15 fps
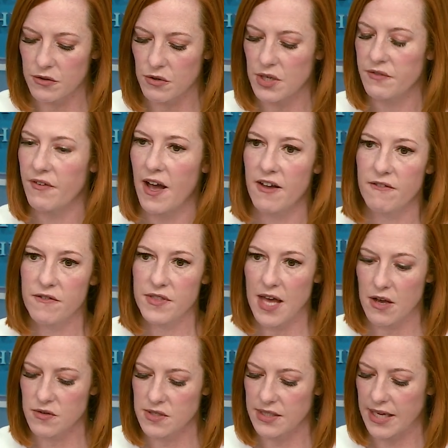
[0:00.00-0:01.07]

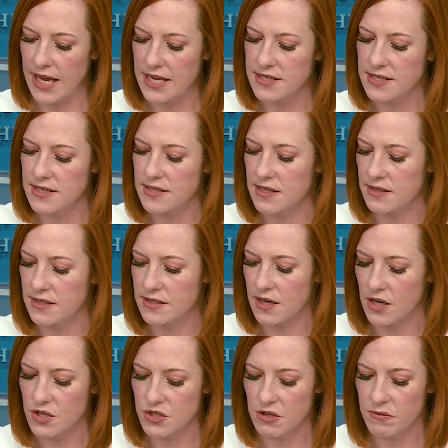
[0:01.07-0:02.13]
35,000 cases in this
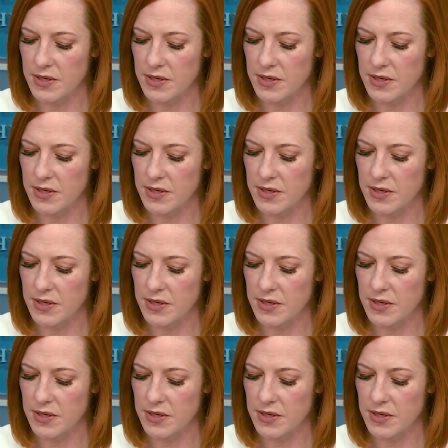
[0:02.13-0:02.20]
country.